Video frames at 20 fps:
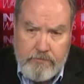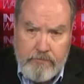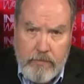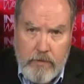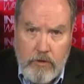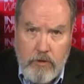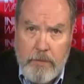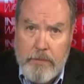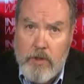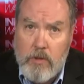
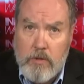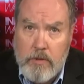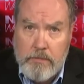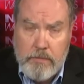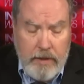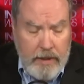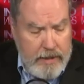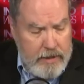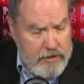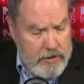criminal
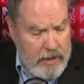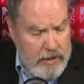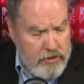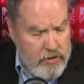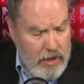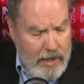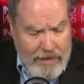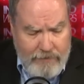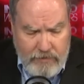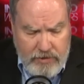complaints that I
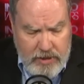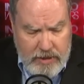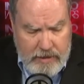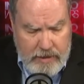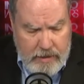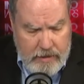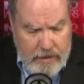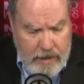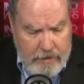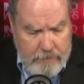saw. I haven't seen
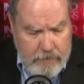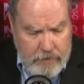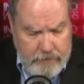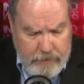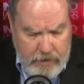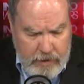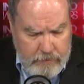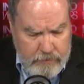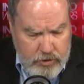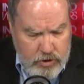the indictment,
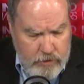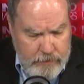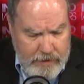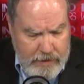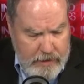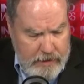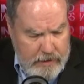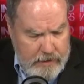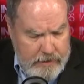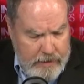but I'm assuming
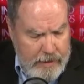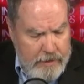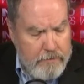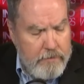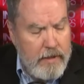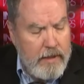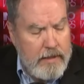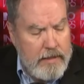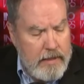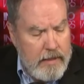the
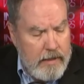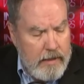indictment